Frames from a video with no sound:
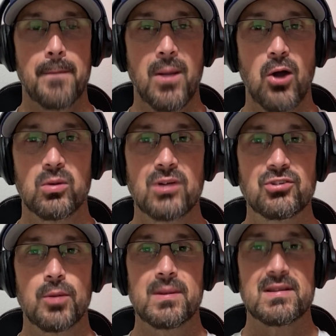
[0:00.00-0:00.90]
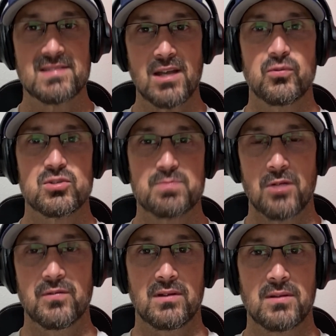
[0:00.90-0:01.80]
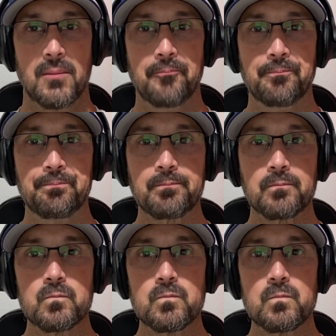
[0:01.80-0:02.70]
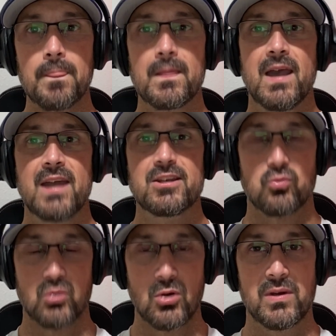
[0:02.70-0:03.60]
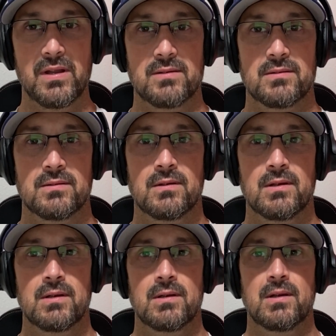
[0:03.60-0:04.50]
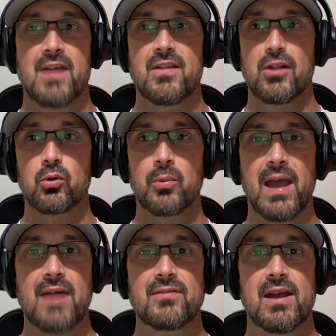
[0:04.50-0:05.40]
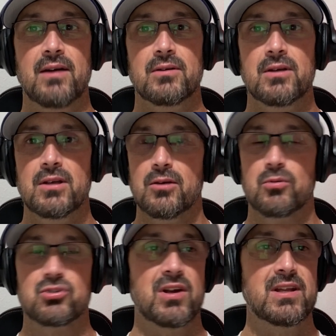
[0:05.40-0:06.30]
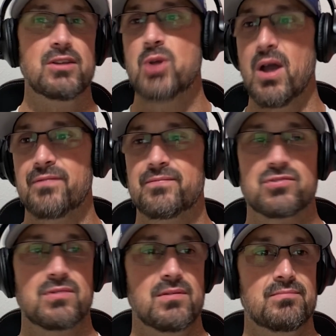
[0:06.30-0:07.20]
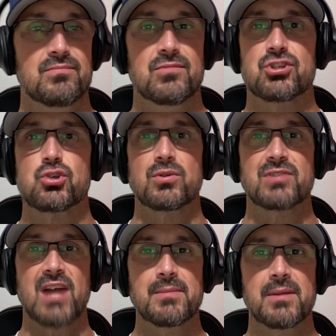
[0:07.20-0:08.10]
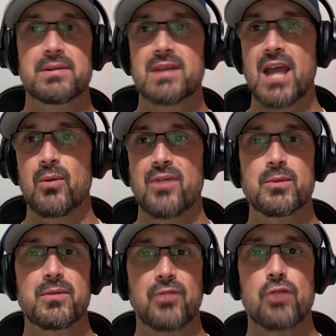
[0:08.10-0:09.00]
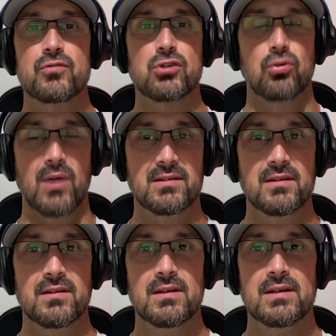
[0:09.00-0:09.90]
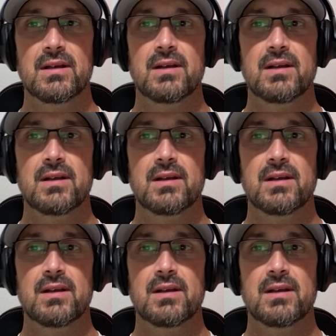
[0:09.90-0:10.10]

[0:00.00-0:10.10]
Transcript: The home run derby itself was perfect, and you ruined it. And look what we have now. You have a short time limit. Yeah, well, I think we've overcorrected.